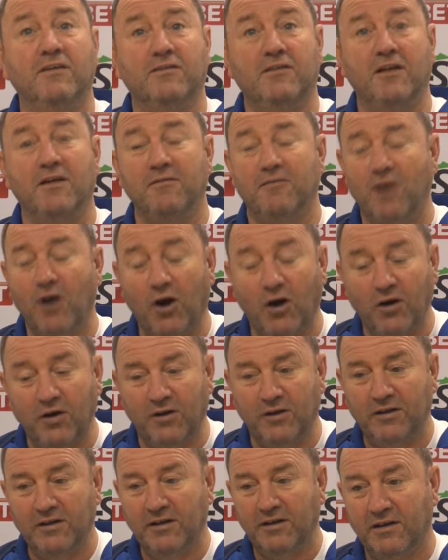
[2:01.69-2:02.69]
as, they've
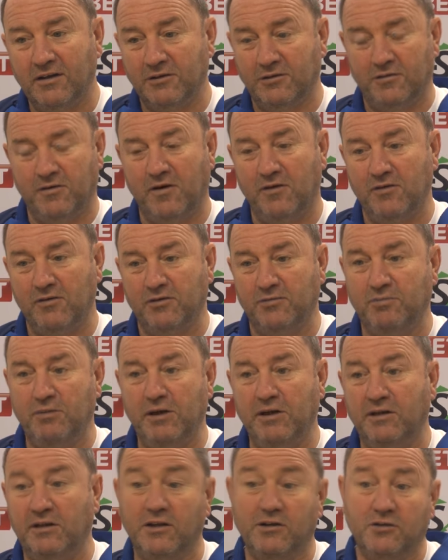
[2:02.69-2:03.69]
got as far as
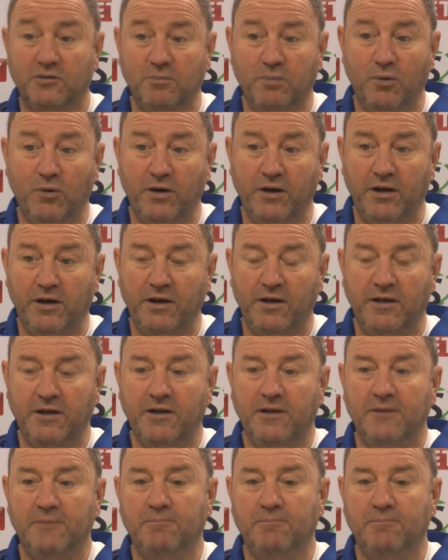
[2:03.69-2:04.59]
being disappointed.